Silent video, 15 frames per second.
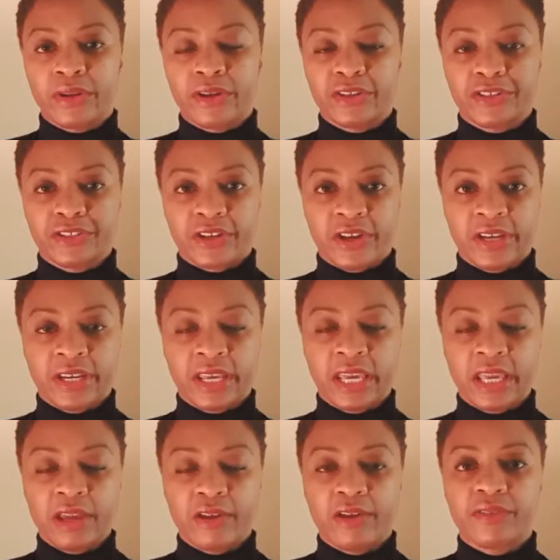a
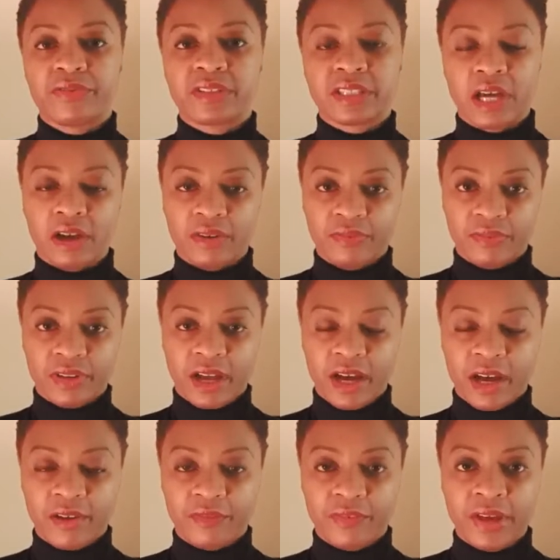journey of
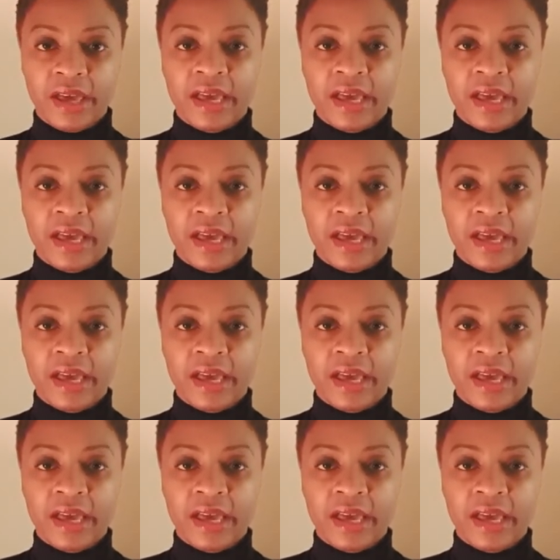self-love